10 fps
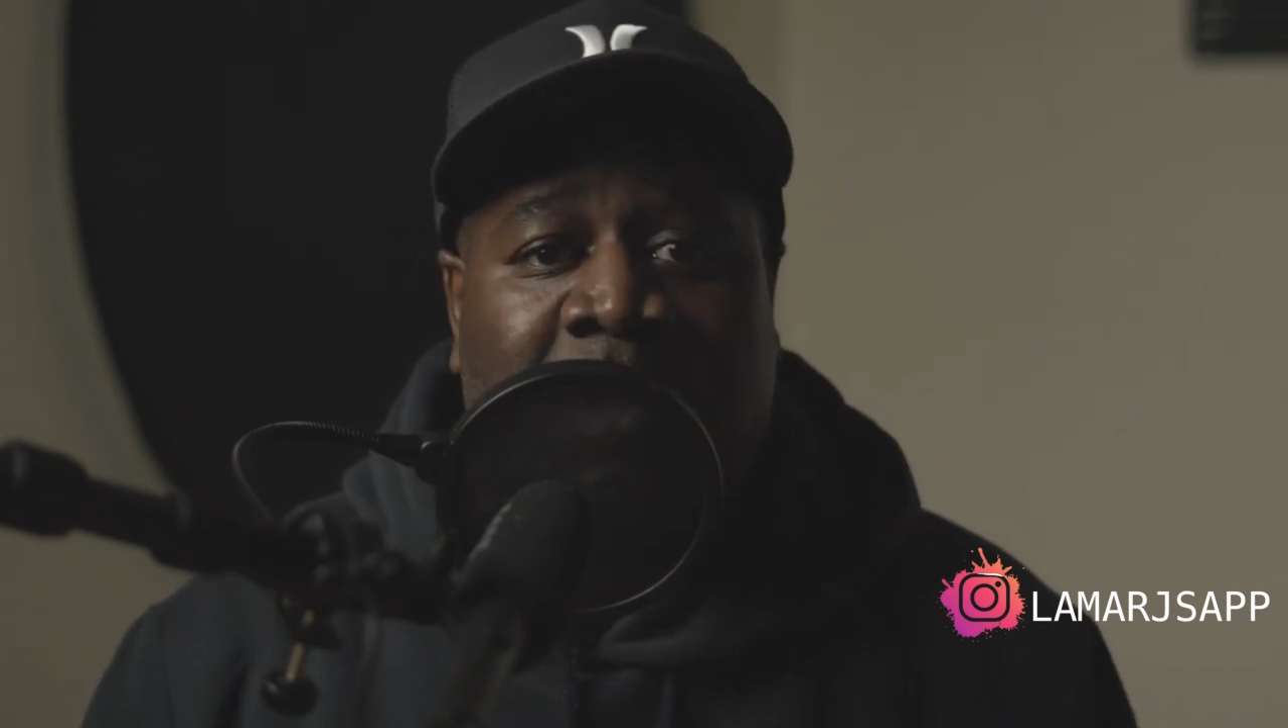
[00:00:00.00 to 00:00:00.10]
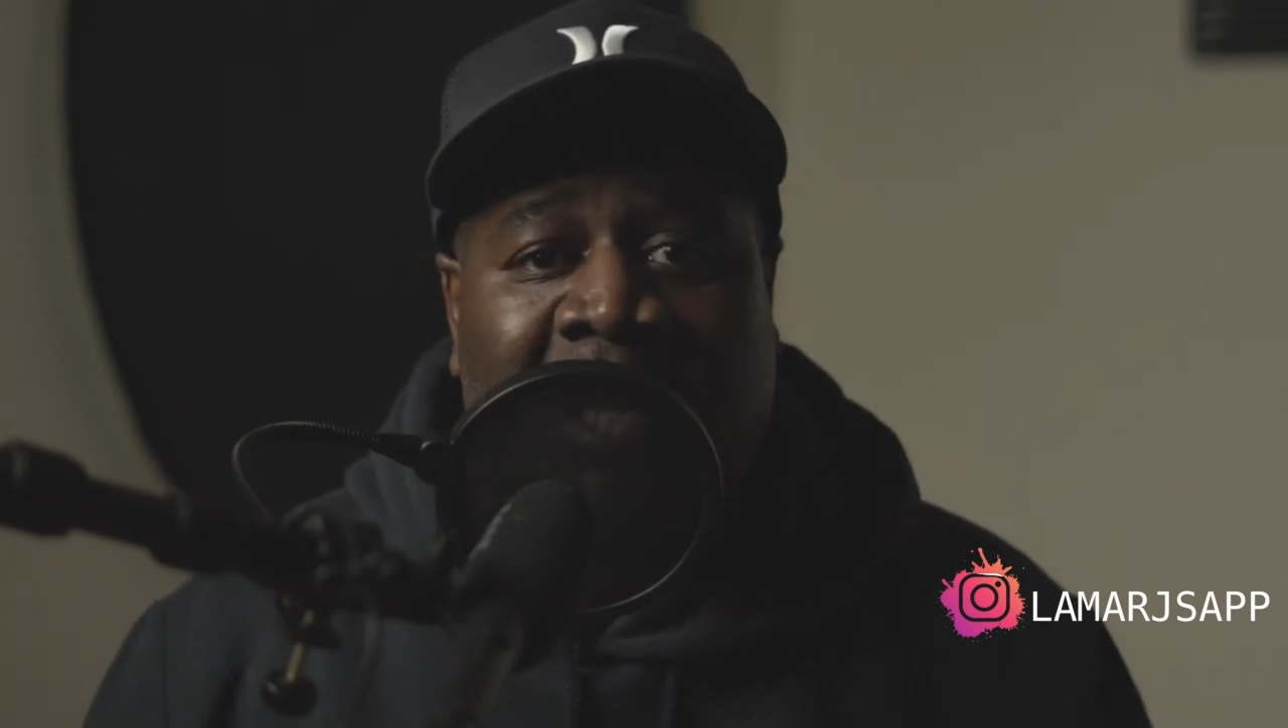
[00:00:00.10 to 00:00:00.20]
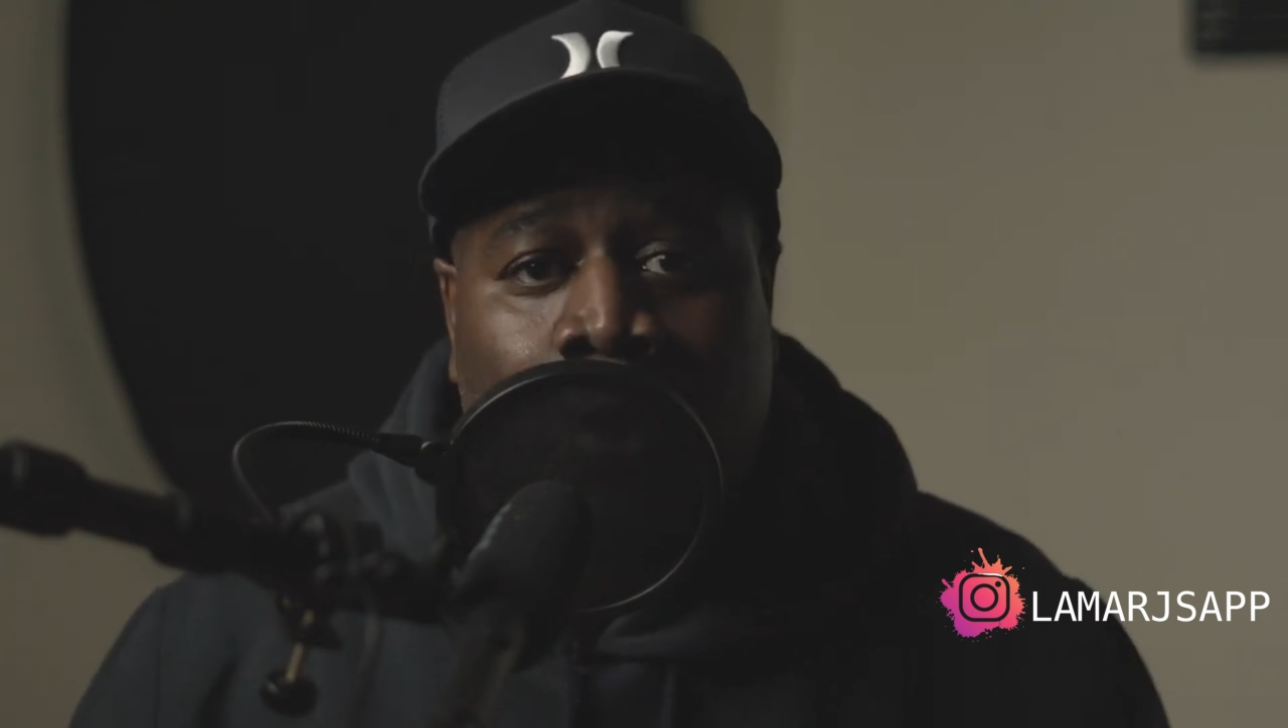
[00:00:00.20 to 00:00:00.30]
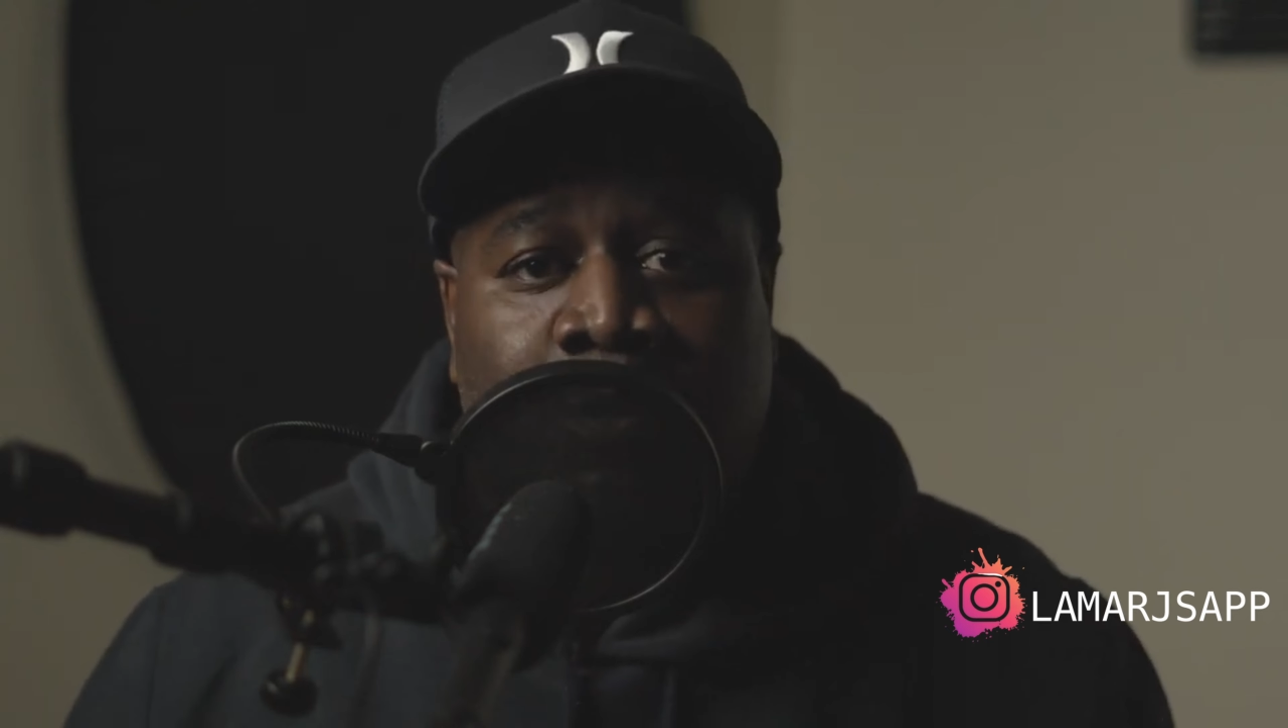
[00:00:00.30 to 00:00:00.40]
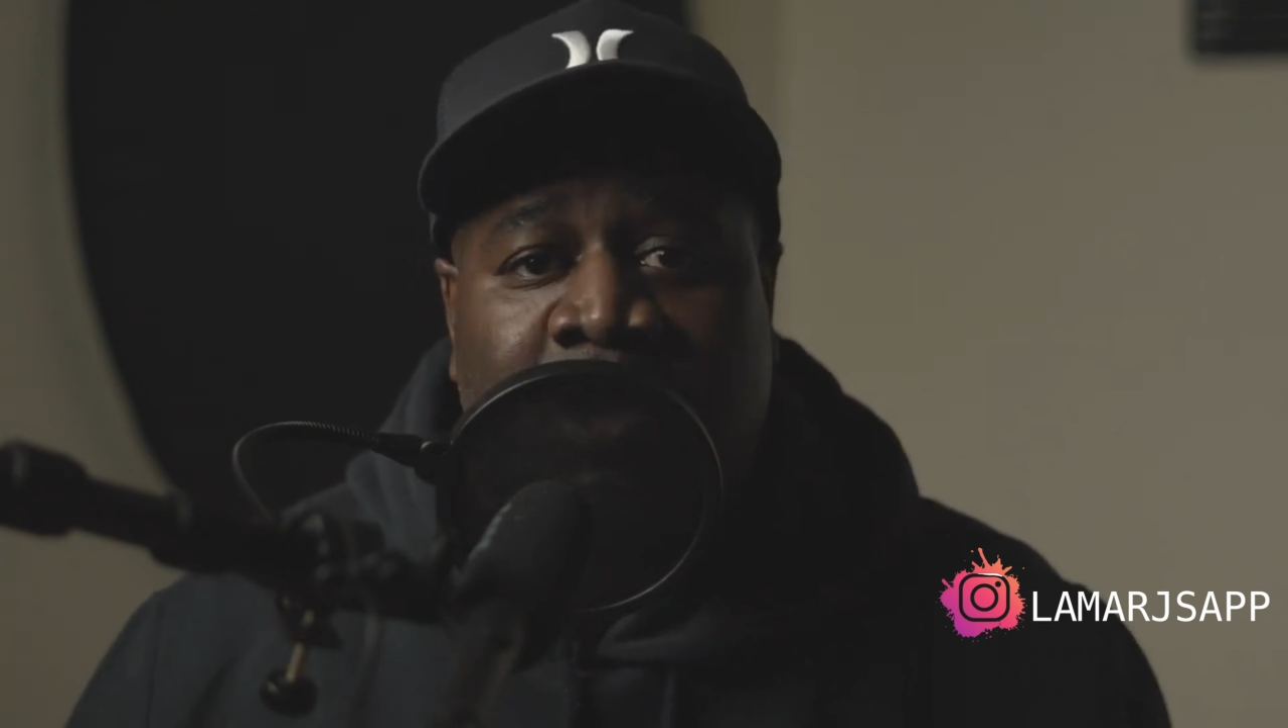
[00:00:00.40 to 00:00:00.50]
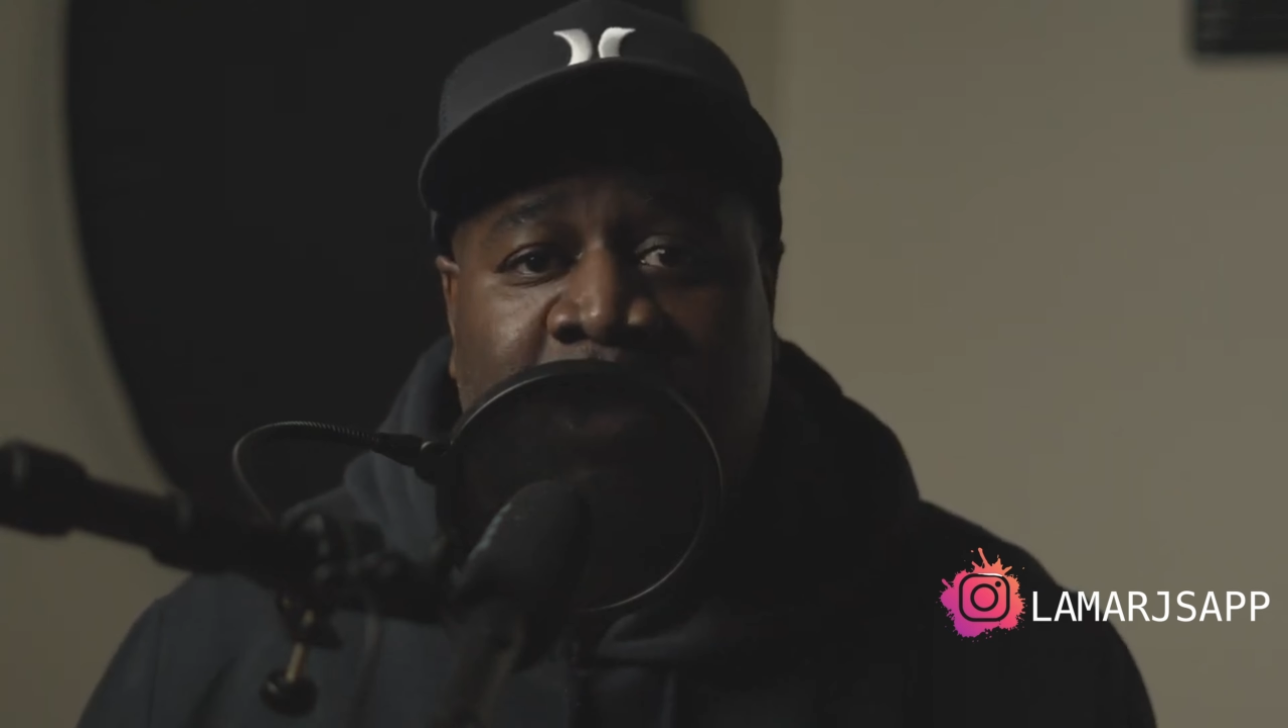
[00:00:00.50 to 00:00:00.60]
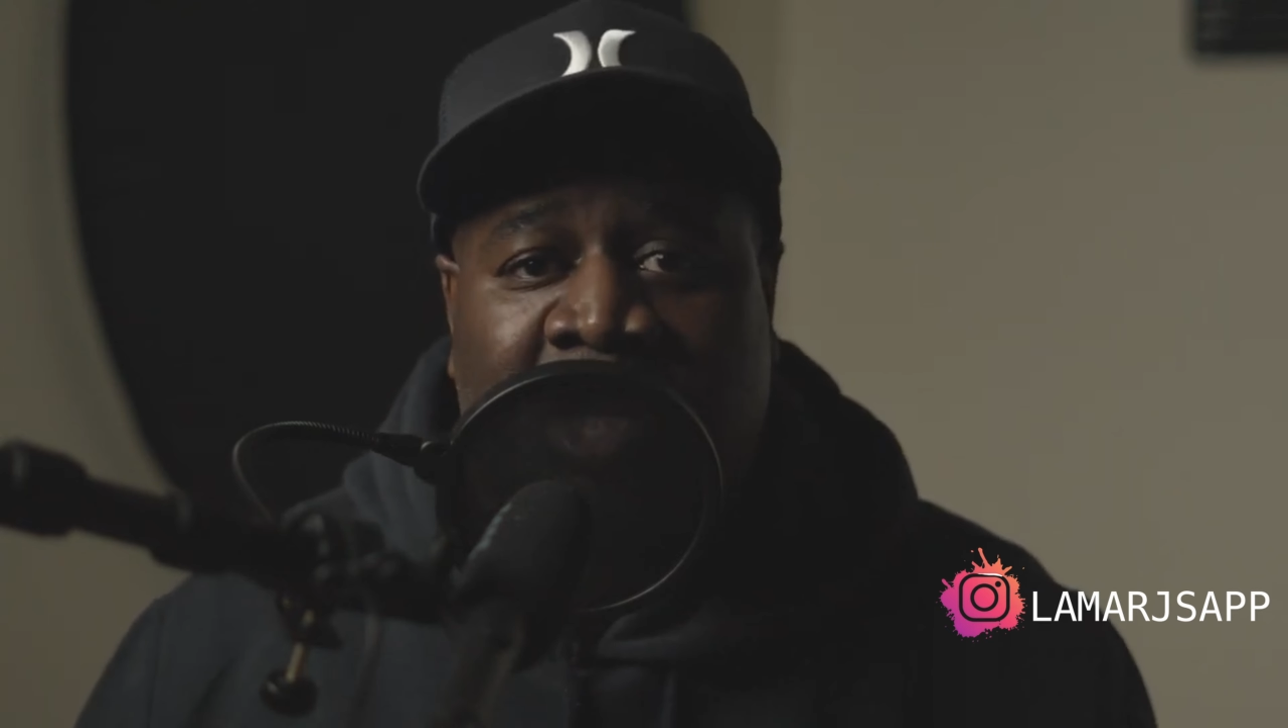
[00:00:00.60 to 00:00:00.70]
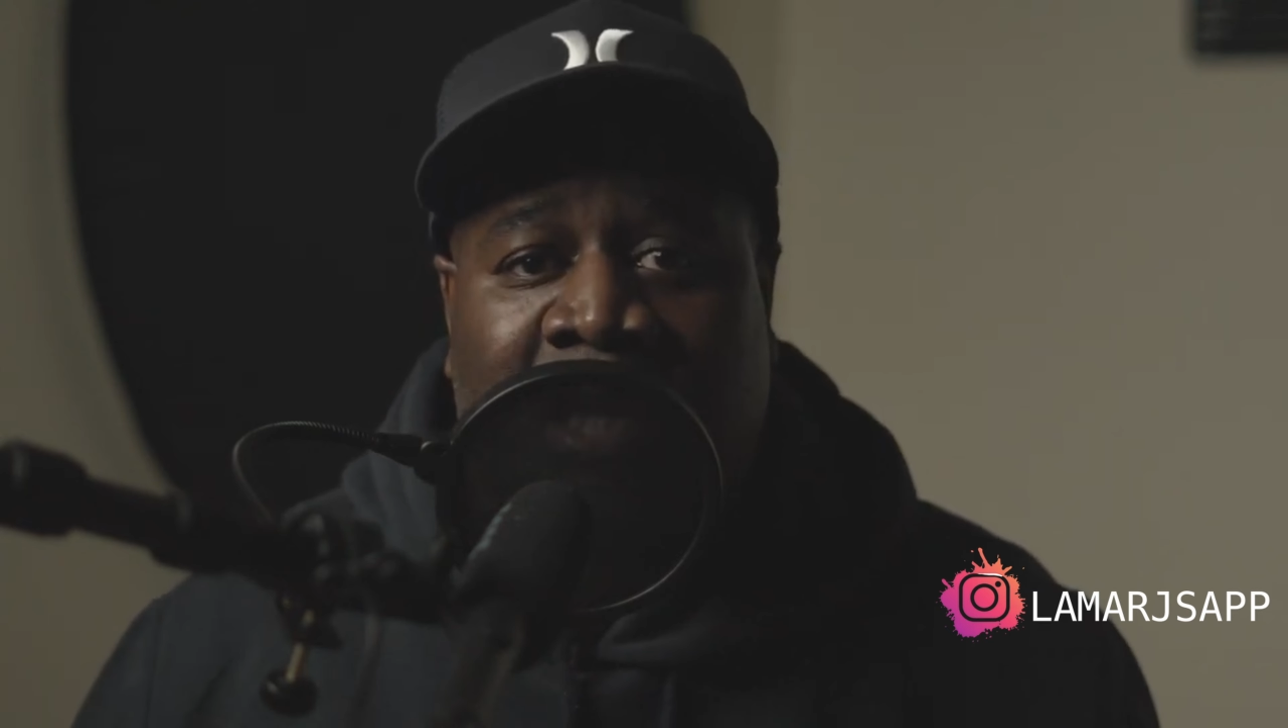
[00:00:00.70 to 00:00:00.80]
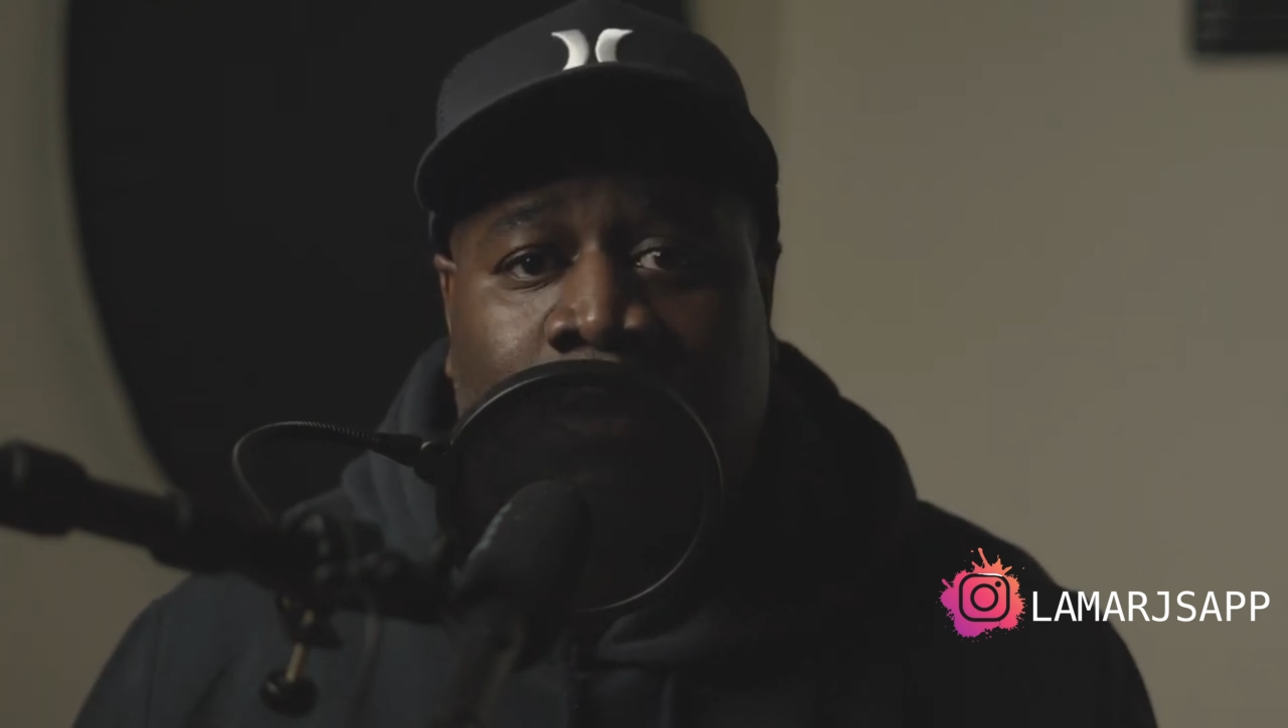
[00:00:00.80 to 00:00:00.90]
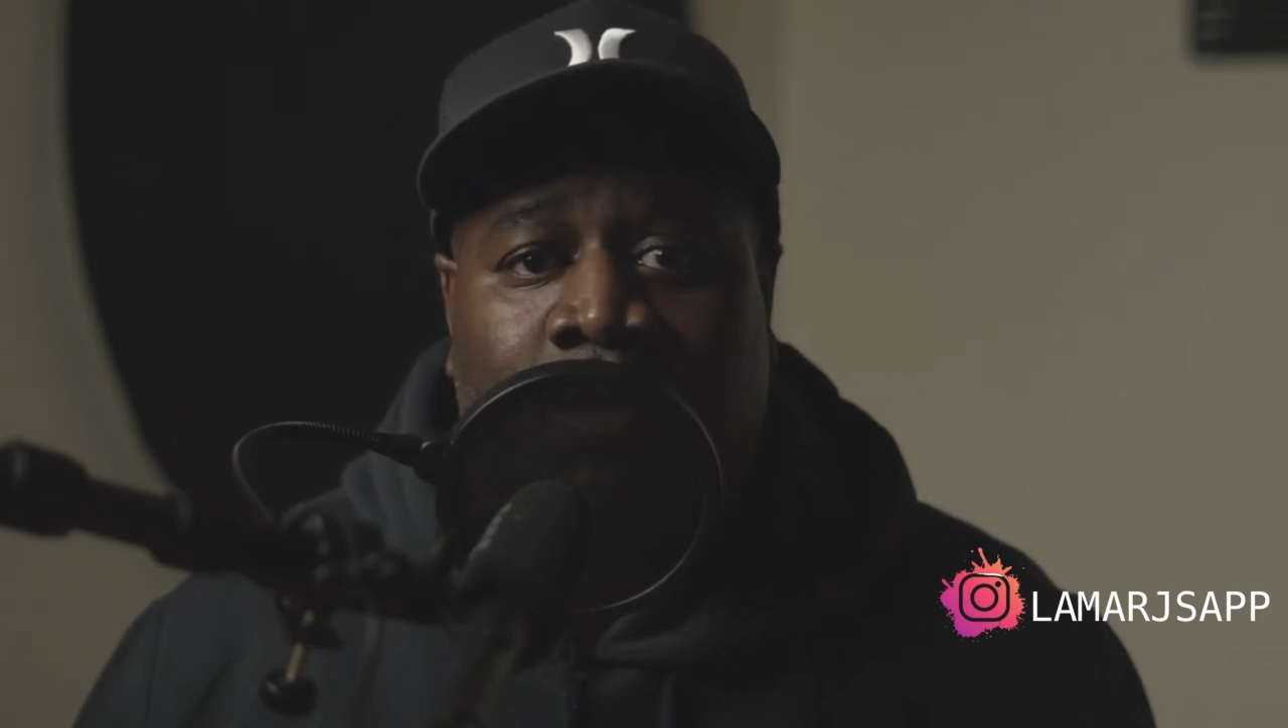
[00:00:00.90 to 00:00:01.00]
It helps the
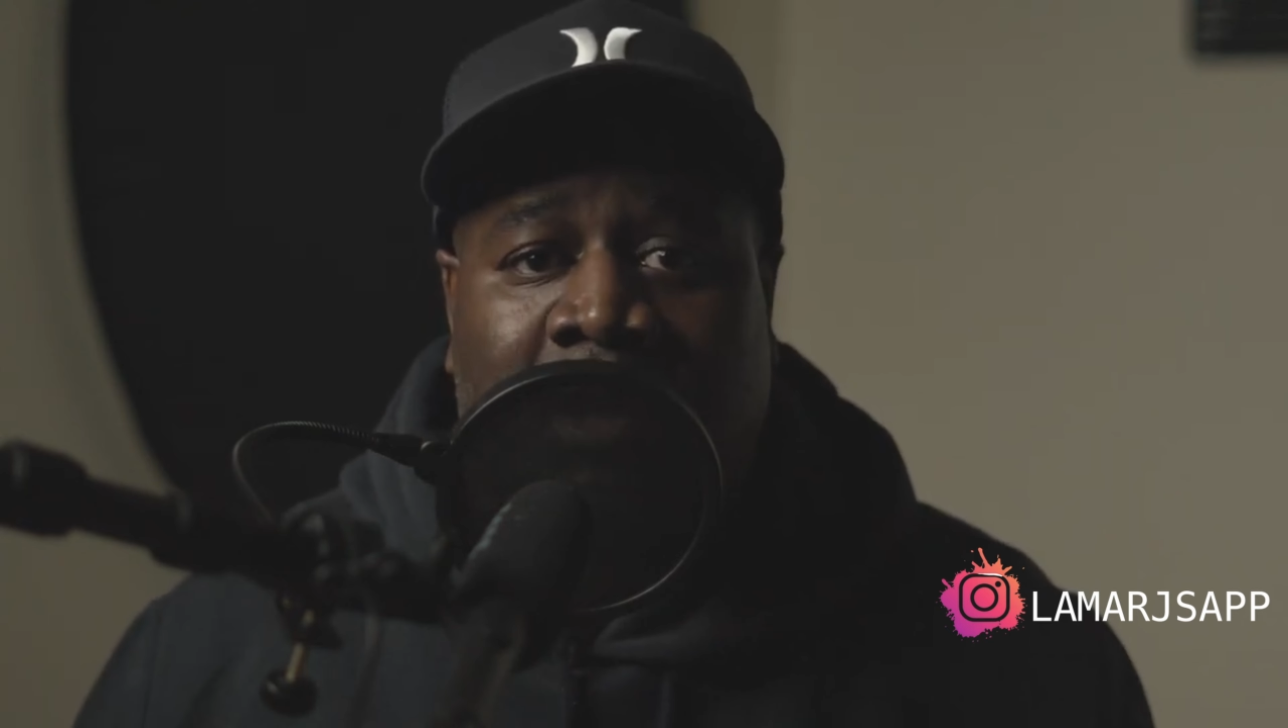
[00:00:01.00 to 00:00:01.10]
channel.